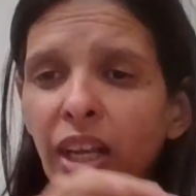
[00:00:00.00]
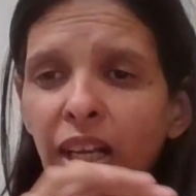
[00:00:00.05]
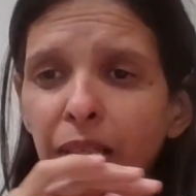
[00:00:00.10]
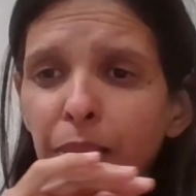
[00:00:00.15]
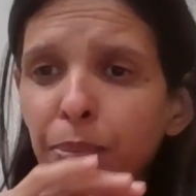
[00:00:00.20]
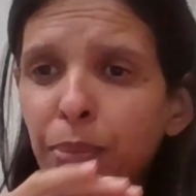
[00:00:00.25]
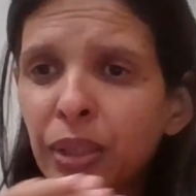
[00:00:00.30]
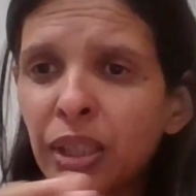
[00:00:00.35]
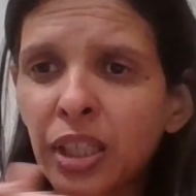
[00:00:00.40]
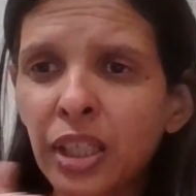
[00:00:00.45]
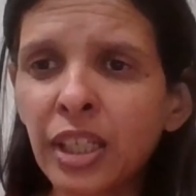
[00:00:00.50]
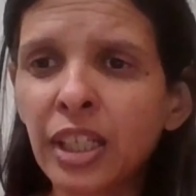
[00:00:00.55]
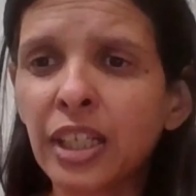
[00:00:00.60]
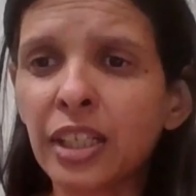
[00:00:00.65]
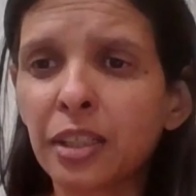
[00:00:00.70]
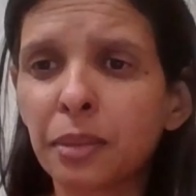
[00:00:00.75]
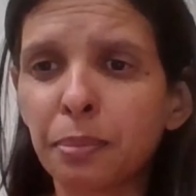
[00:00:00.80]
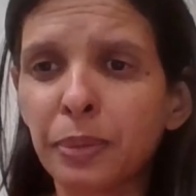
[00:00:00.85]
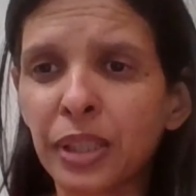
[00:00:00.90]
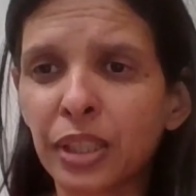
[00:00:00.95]
completely
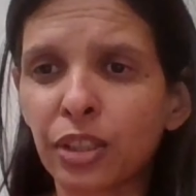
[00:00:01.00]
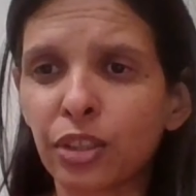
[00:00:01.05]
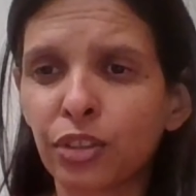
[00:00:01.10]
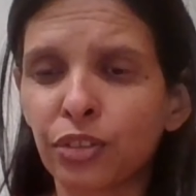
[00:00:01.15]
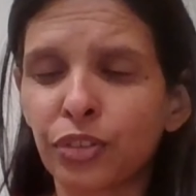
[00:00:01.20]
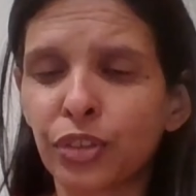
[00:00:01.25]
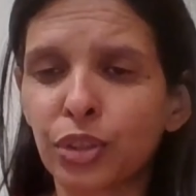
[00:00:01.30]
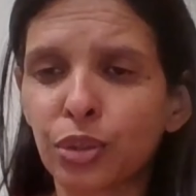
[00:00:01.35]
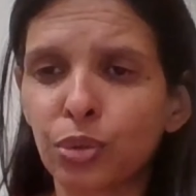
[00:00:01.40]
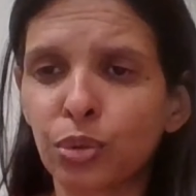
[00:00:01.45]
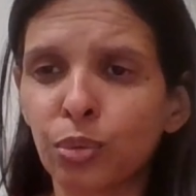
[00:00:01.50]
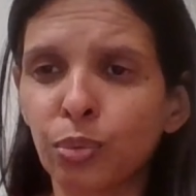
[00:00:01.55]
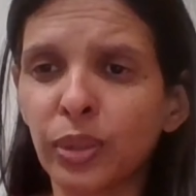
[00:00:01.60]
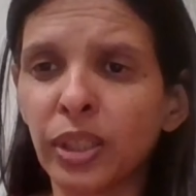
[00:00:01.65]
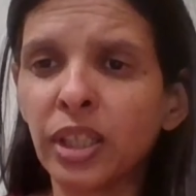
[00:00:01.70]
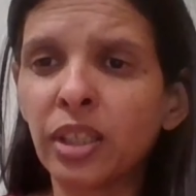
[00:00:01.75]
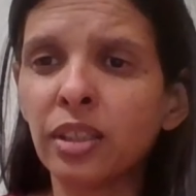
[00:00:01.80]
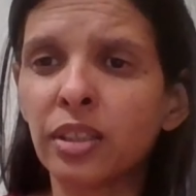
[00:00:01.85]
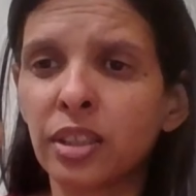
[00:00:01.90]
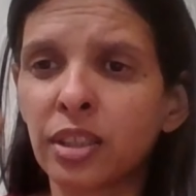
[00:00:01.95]
independent of its own
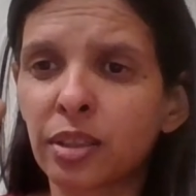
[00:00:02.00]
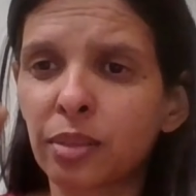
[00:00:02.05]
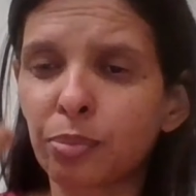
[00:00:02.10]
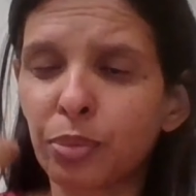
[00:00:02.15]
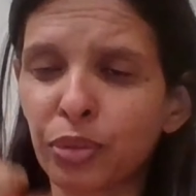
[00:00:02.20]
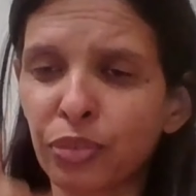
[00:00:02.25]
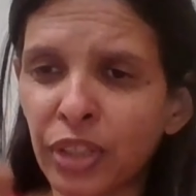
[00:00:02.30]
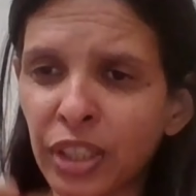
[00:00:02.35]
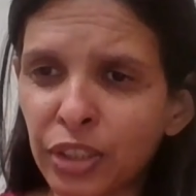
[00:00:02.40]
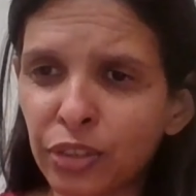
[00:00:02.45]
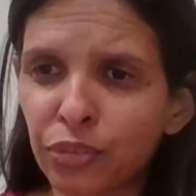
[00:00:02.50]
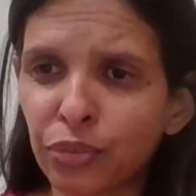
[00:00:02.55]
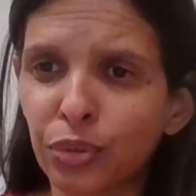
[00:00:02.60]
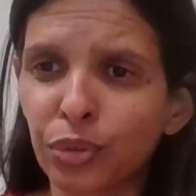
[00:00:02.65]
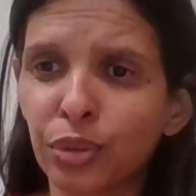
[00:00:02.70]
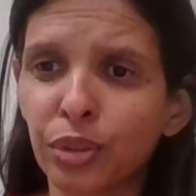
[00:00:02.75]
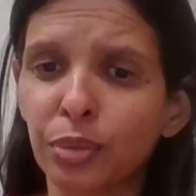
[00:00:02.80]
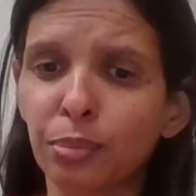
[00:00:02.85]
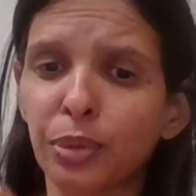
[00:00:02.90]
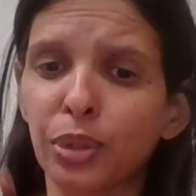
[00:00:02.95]
will. Just provide the
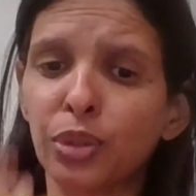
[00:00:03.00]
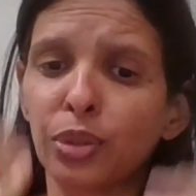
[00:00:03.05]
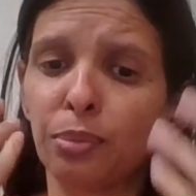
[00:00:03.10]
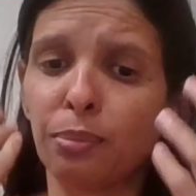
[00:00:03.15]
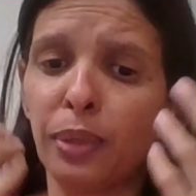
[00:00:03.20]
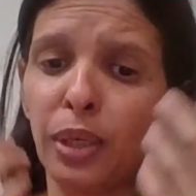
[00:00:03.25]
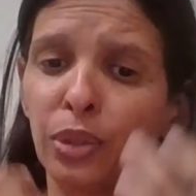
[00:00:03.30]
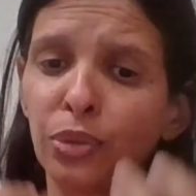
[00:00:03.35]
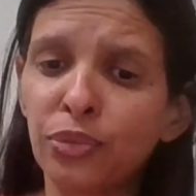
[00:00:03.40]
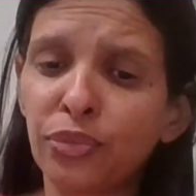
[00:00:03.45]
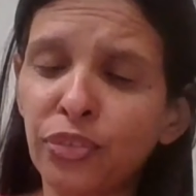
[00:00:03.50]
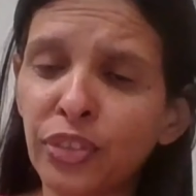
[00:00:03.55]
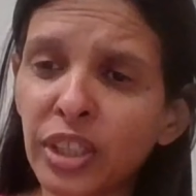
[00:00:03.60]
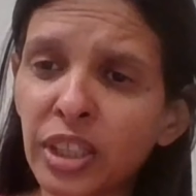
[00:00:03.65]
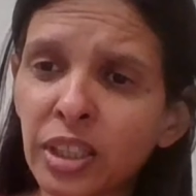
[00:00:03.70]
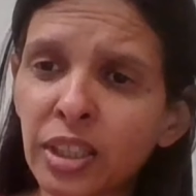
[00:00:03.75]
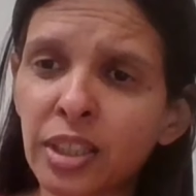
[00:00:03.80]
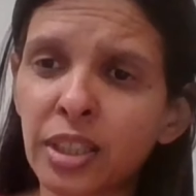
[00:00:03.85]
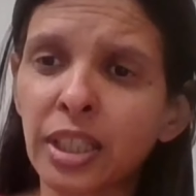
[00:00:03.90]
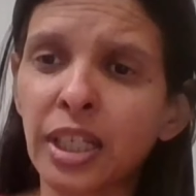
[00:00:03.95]
food to the mouth. The mouth
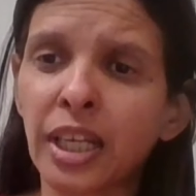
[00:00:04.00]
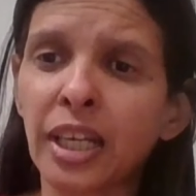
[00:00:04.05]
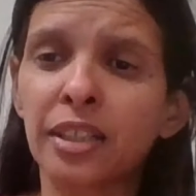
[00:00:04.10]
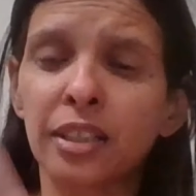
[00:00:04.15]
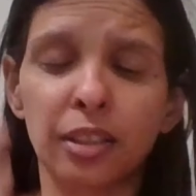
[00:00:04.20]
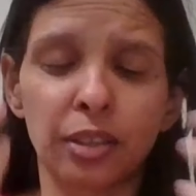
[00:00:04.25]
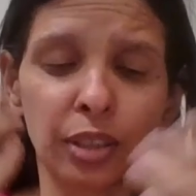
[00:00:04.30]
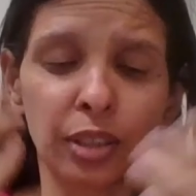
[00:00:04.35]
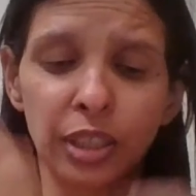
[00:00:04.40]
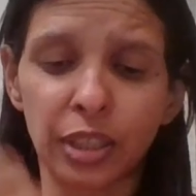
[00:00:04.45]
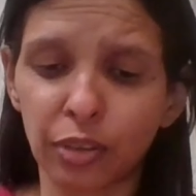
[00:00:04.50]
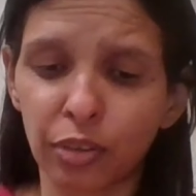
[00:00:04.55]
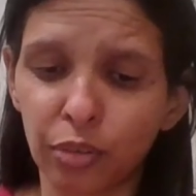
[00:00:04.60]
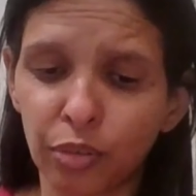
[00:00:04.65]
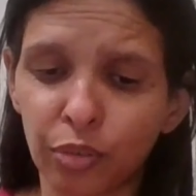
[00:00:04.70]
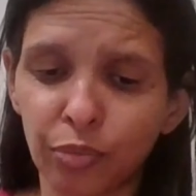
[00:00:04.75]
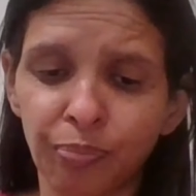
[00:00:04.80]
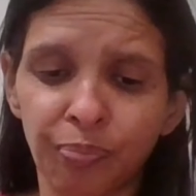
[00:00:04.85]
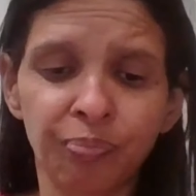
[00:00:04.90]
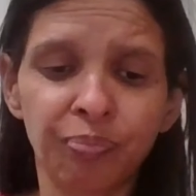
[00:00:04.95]
feels that, it
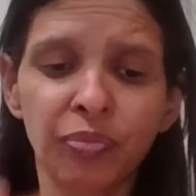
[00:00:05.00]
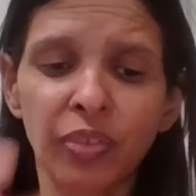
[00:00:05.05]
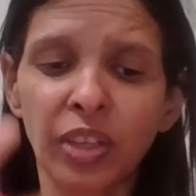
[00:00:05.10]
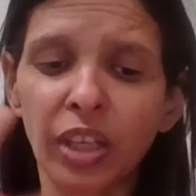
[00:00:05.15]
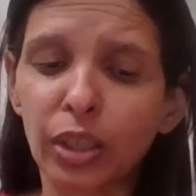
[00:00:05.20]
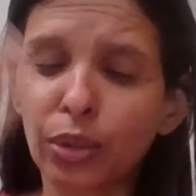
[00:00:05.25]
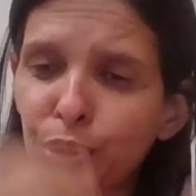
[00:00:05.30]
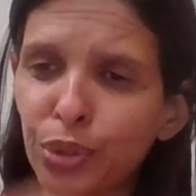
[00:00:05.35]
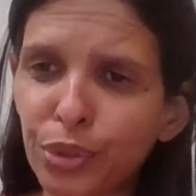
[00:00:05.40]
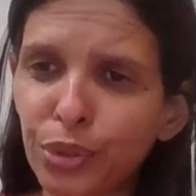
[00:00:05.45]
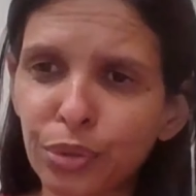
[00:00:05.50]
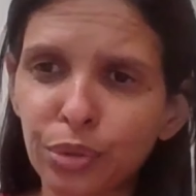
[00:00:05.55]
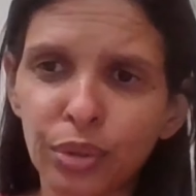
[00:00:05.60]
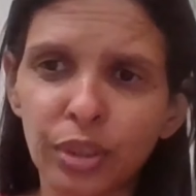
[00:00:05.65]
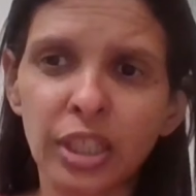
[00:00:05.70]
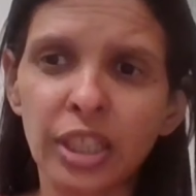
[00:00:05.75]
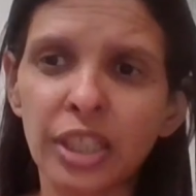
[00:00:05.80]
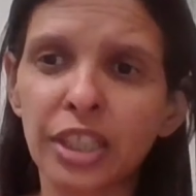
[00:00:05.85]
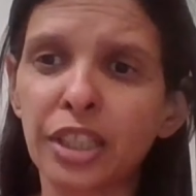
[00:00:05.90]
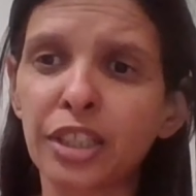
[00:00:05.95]
goes through
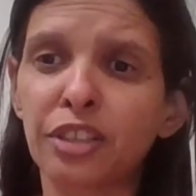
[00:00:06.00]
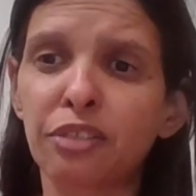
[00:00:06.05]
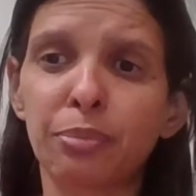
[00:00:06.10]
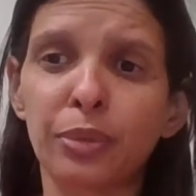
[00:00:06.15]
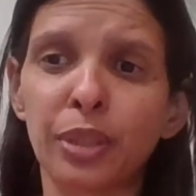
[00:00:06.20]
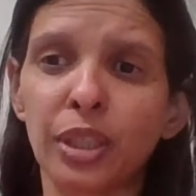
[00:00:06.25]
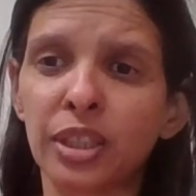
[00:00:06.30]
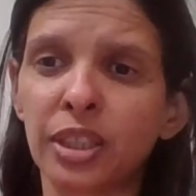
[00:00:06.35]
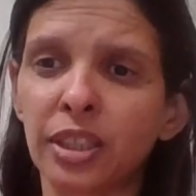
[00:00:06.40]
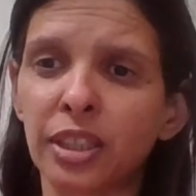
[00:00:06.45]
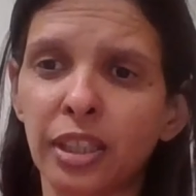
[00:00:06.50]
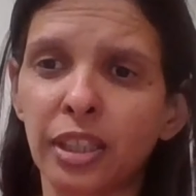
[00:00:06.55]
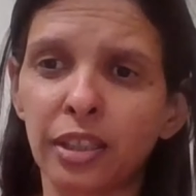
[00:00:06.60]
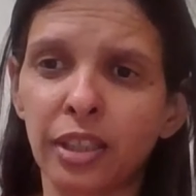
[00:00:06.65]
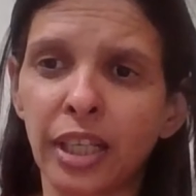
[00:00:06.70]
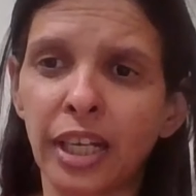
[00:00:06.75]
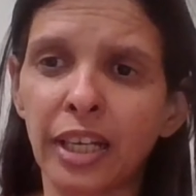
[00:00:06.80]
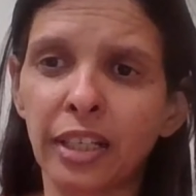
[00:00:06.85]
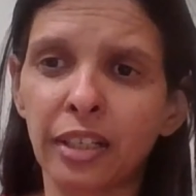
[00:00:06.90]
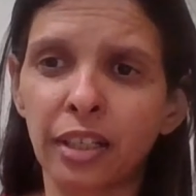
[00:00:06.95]
the digestive process, and the
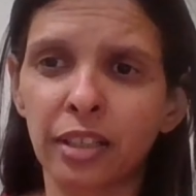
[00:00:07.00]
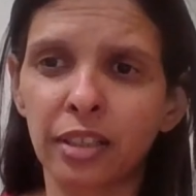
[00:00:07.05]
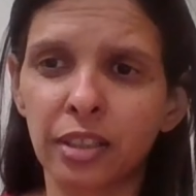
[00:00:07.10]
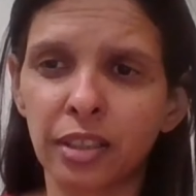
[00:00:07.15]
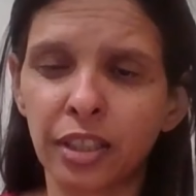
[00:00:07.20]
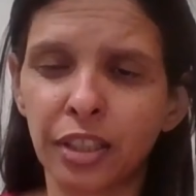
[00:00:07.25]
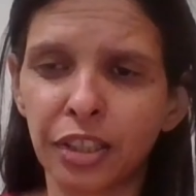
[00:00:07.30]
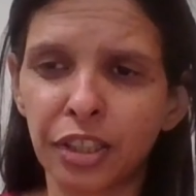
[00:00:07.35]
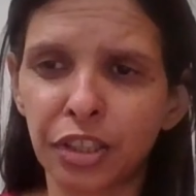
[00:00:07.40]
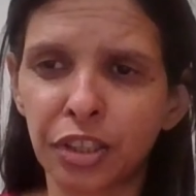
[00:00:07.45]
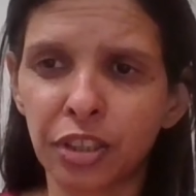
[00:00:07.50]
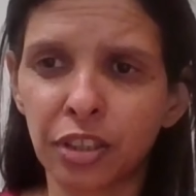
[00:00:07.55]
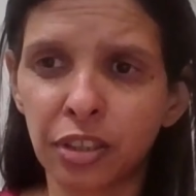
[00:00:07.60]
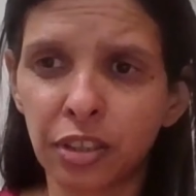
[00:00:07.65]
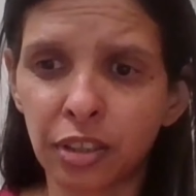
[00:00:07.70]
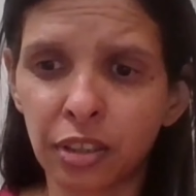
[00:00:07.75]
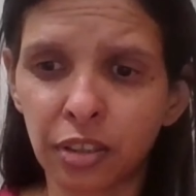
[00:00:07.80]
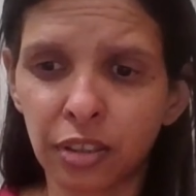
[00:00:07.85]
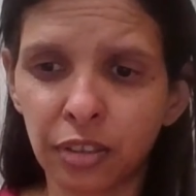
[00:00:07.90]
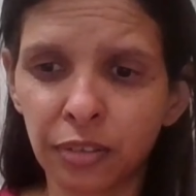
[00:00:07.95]
hand gets nourished in
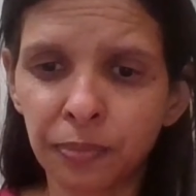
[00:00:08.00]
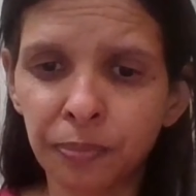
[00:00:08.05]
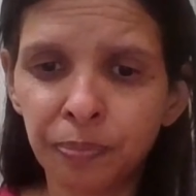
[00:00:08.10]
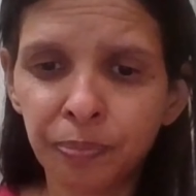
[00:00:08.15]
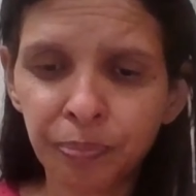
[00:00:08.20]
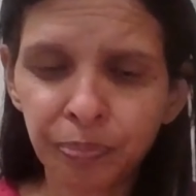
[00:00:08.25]
return.